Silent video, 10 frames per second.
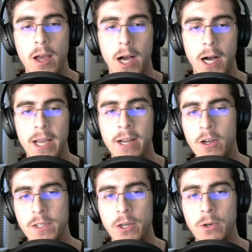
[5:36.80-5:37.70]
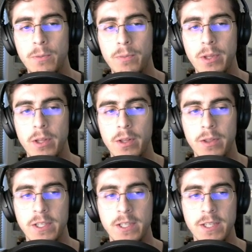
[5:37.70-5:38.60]
Uh, and also,
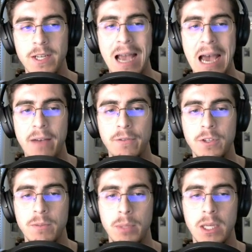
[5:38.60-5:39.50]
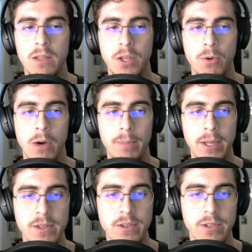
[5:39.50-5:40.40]
this doesn't have to be the UART
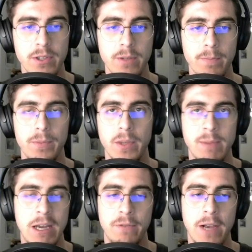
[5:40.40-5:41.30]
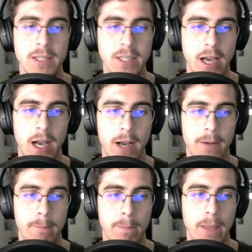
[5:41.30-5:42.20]
pins. As a matter of fact,
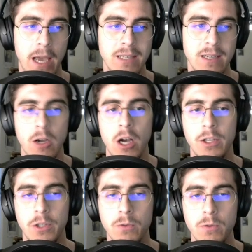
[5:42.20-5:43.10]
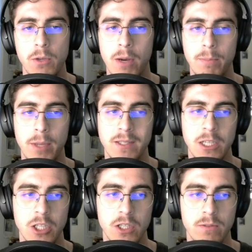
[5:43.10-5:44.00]
um, I did not use the UART pins. I
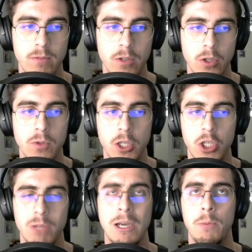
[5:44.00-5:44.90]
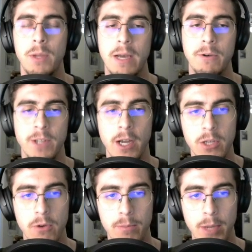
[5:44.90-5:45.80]
just used a GPIO pin that was not a
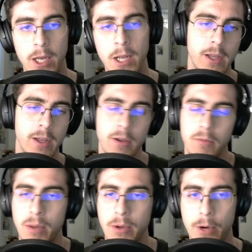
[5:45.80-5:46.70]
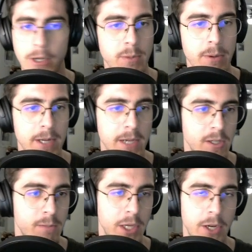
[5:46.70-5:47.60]
UART pin. Maybe it works, maybe it
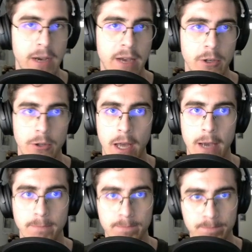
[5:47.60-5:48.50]
doesn't, but you don't have to do that.